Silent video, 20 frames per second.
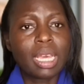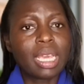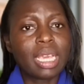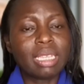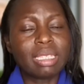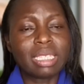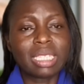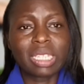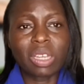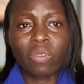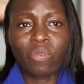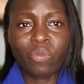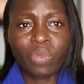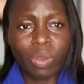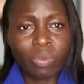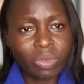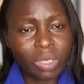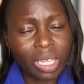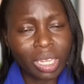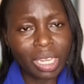Is it a
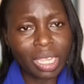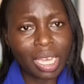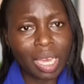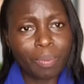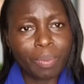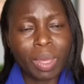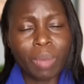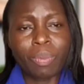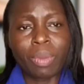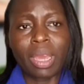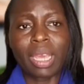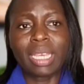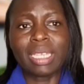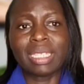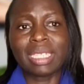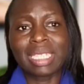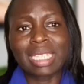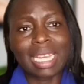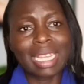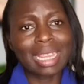15-year paper? Is
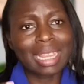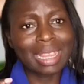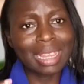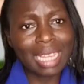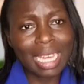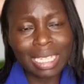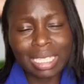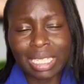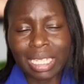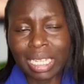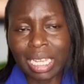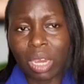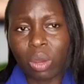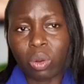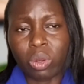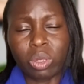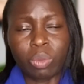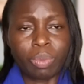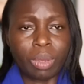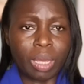it a
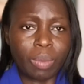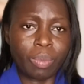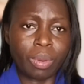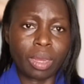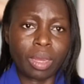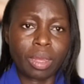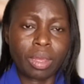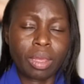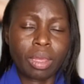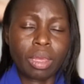30-year-old paper?